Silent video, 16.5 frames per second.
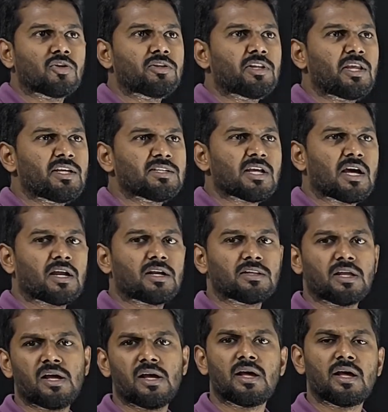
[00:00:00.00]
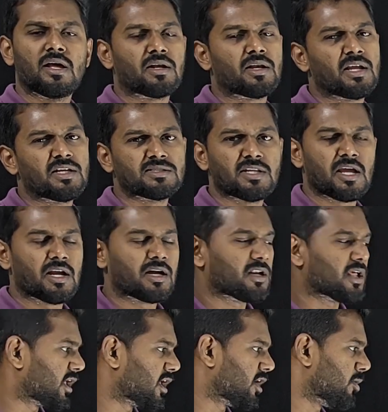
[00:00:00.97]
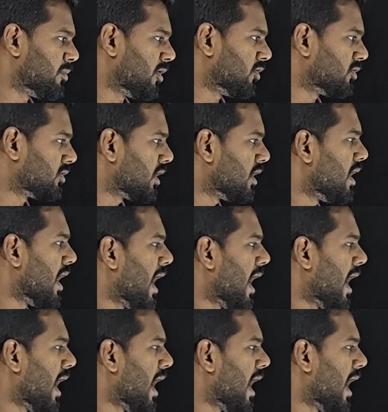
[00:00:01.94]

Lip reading: So these are the rays they are talking about.